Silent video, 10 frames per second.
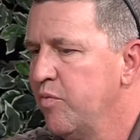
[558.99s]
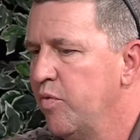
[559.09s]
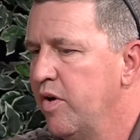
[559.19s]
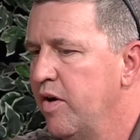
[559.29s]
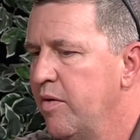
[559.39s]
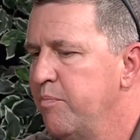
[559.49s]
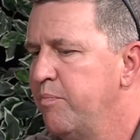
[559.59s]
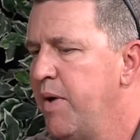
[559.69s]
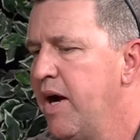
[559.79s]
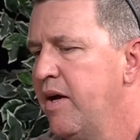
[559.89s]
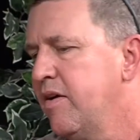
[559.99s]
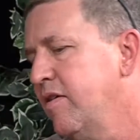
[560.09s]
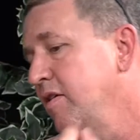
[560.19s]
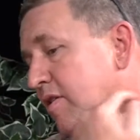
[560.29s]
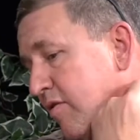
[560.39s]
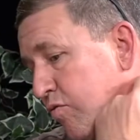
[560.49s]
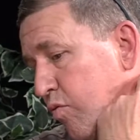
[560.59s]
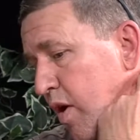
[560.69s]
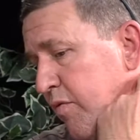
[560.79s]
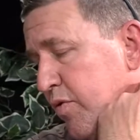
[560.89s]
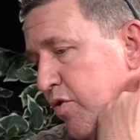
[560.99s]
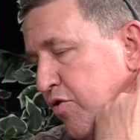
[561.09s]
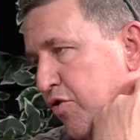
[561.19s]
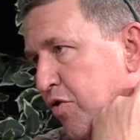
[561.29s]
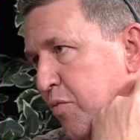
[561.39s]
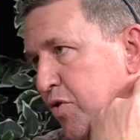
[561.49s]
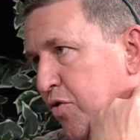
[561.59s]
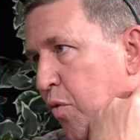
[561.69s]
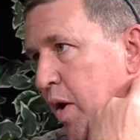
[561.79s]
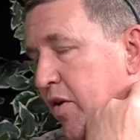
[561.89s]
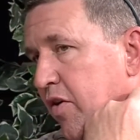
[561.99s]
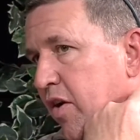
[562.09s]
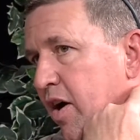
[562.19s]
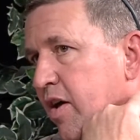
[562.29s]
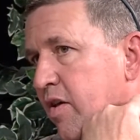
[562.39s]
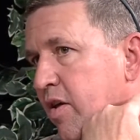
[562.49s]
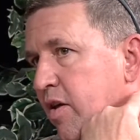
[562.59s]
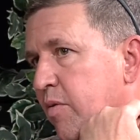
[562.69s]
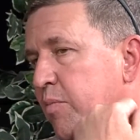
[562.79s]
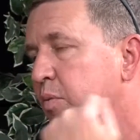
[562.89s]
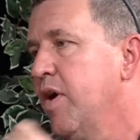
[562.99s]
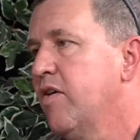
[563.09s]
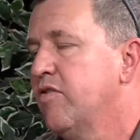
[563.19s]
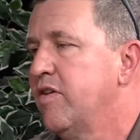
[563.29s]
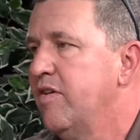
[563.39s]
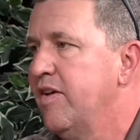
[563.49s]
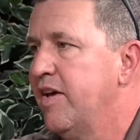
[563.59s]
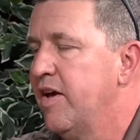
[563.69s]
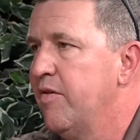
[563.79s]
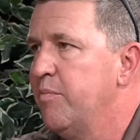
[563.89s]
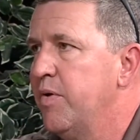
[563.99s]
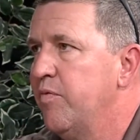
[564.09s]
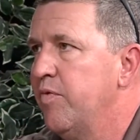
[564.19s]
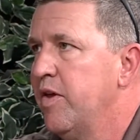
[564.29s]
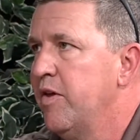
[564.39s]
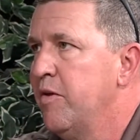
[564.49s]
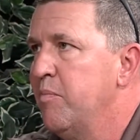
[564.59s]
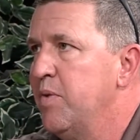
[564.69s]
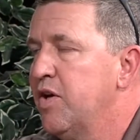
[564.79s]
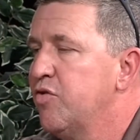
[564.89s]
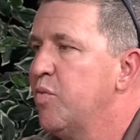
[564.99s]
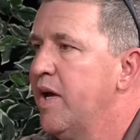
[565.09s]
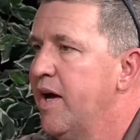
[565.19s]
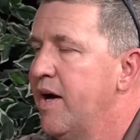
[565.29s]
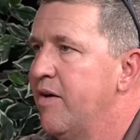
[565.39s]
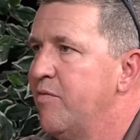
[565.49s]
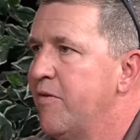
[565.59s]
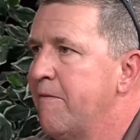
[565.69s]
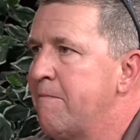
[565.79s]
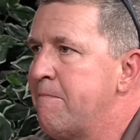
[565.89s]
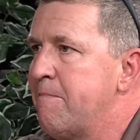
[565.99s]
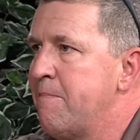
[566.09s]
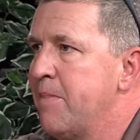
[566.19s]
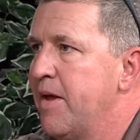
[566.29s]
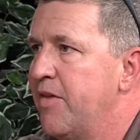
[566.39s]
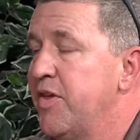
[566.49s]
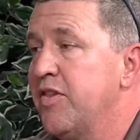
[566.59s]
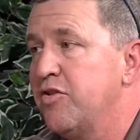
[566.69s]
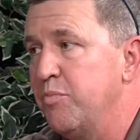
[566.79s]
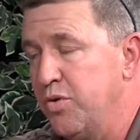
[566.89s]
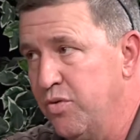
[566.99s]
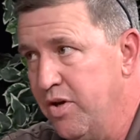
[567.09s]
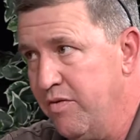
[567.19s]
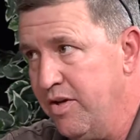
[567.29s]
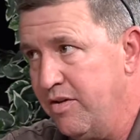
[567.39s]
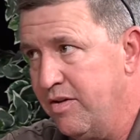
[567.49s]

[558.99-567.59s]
Back quite a few years ago, we used to go out on a lot, but we actually have been, because we have, I think that's the beauty of it,